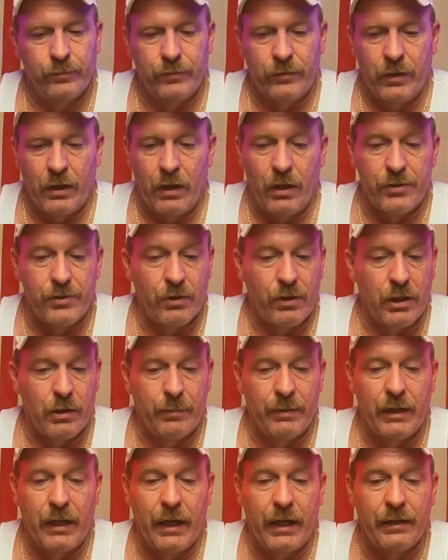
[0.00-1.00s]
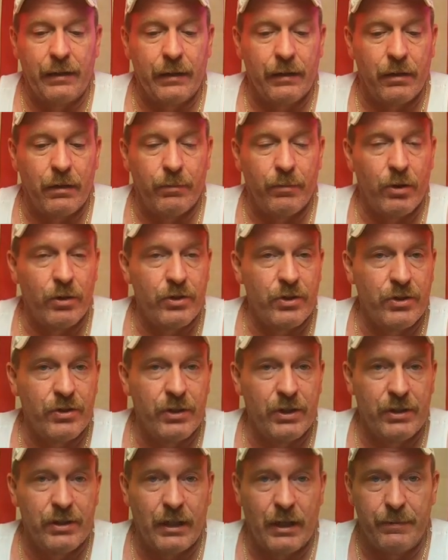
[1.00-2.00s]
they also come in handy in
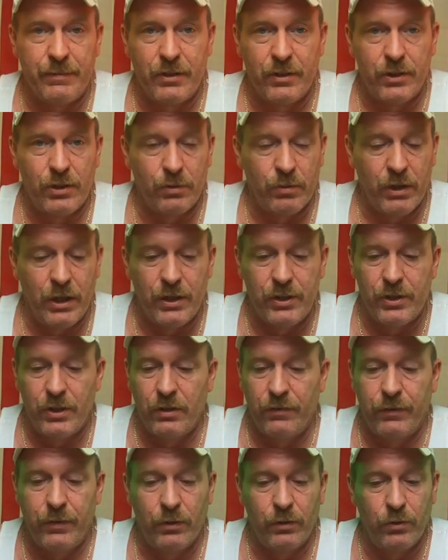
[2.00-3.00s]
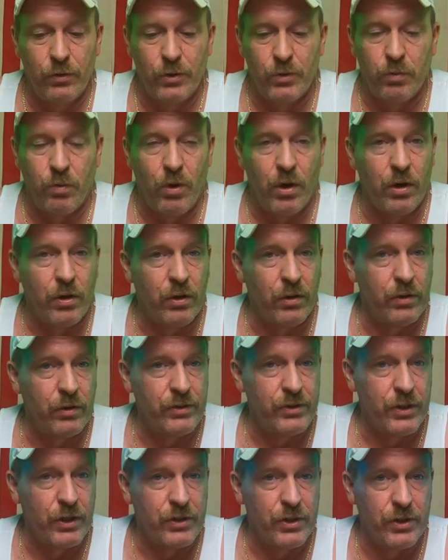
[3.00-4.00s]
emergency type situation if you lose water,
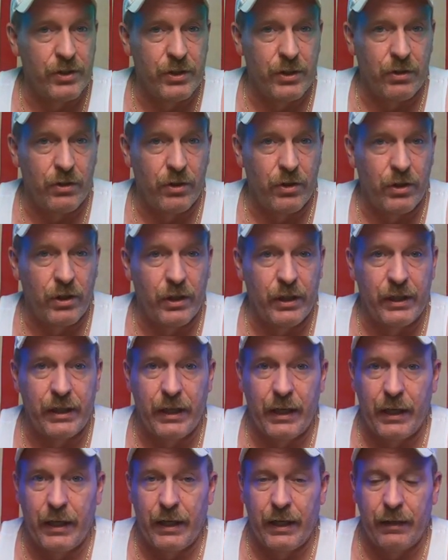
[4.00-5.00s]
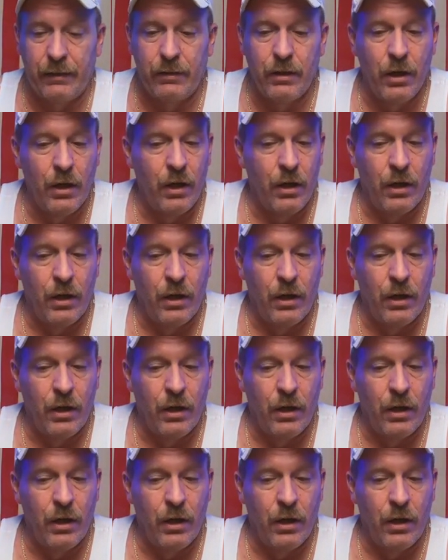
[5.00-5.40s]
such as in a hurricane,